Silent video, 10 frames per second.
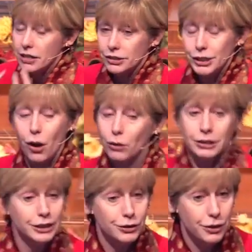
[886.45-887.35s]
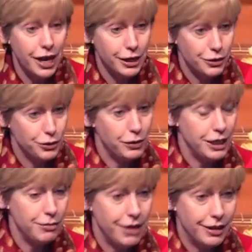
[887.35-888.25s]
She only knew how to do
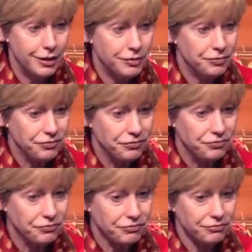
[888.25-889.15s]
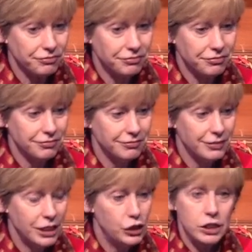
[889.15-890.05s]
email.
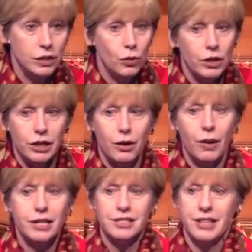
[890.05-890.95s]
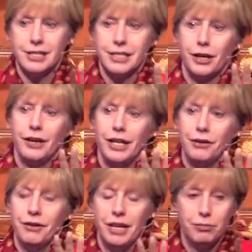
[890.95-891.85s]
She didn't want to go out to that scary
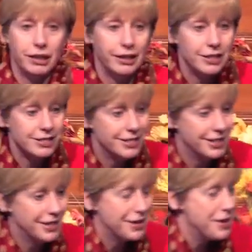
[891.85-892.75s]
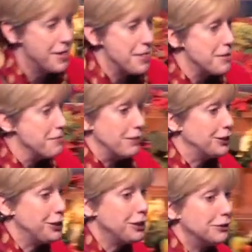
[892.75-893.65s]
internet place. But
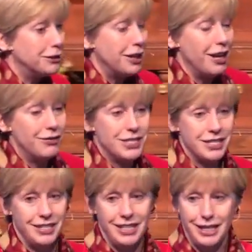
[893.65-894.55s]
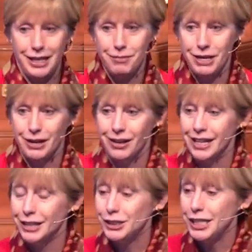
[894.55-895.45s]
she loved sending email,
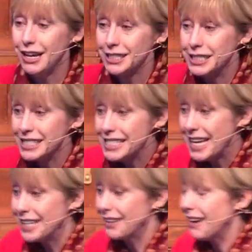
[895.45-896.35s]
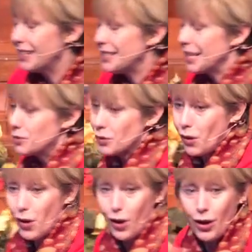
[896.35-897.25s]
and she got to stay in contact with
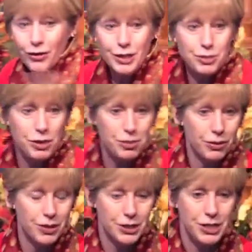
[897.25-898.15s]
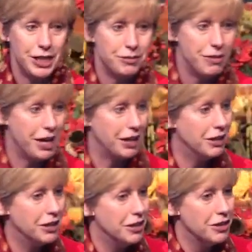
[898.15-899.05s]
all these people that she had met
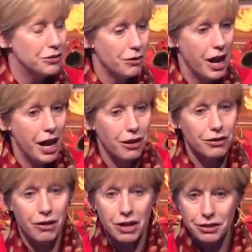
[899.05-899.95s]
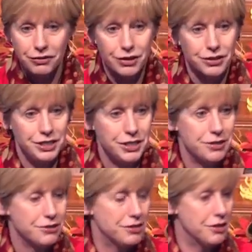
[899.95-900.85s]
throughout all of her
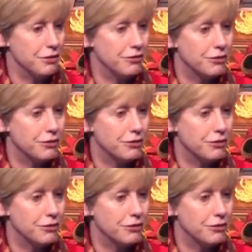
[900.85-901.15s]
years of